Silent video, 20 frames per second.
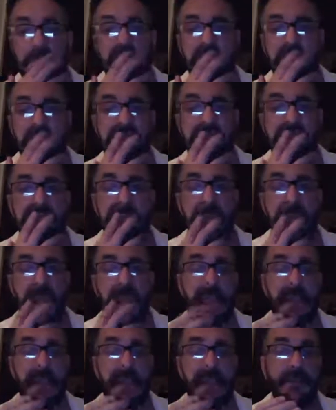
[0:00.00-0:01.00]
And
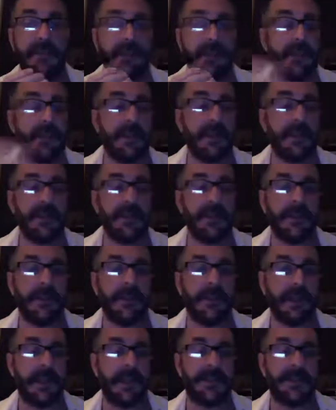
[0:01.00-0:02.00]
like I said,
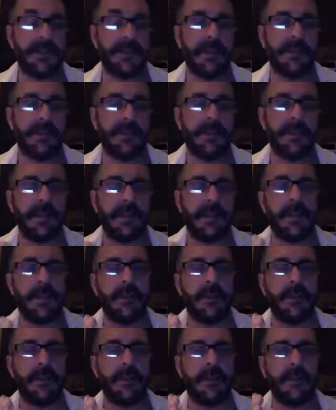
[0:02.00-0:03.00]

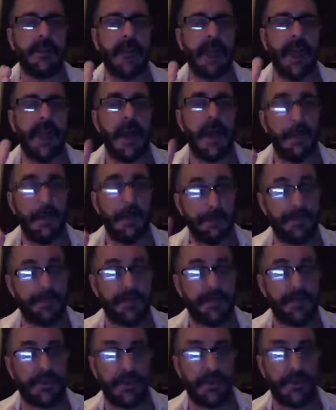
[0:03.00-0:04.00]
up to
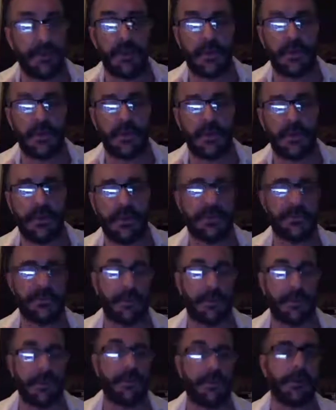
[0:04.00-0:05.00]
the solar
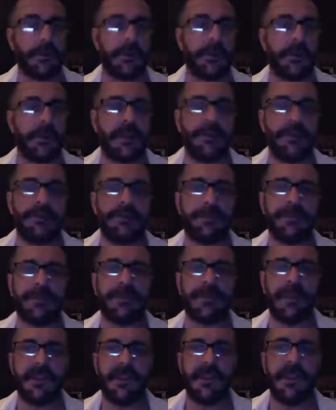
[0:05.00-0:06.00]
eclipse,
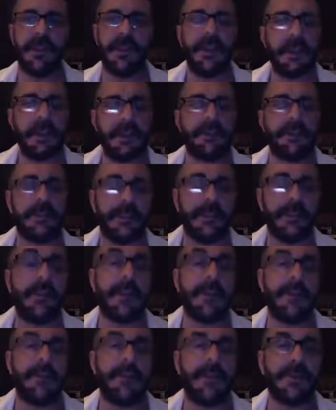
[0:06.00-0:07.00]
it's going to come to a
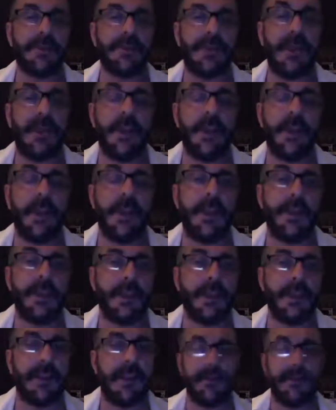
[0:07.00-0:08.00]
head. Like,
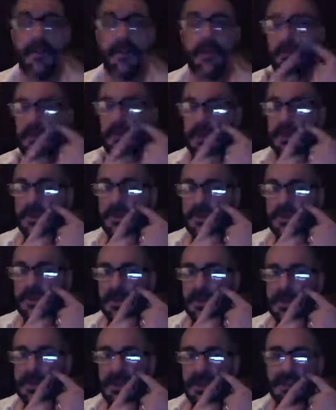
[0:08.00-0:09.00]
remember when you were a kid and you
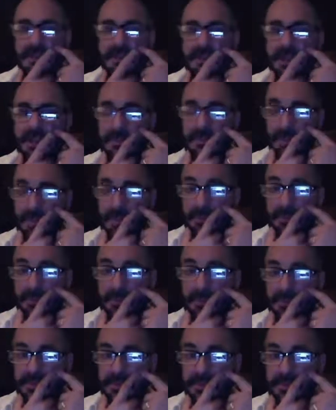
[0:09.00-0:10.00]
had pimples
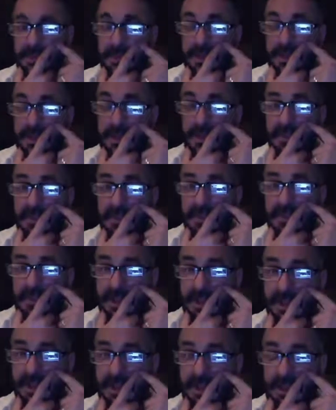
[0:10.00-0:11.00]
and they like got a
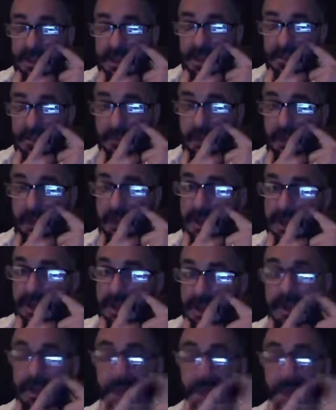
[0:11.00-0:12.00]
white head? I know
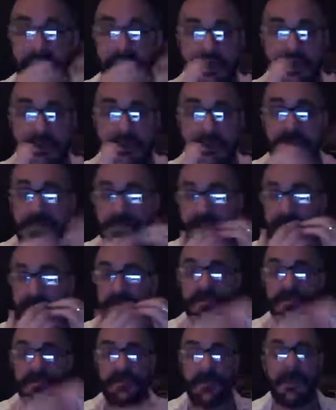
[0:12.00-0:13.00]
it's disgusting, but
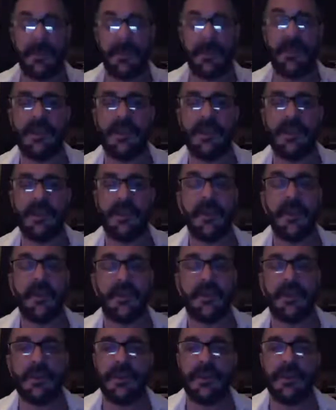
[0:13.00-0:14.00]
really in a
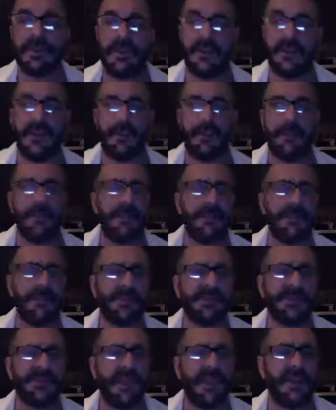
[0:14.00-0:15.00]
lot of people's
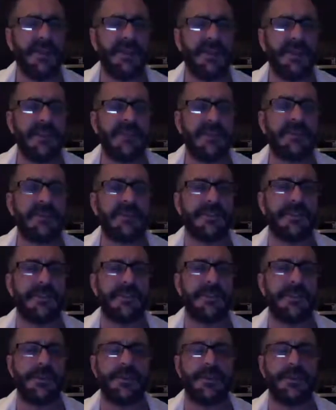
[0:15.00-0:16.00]
psyches and souls,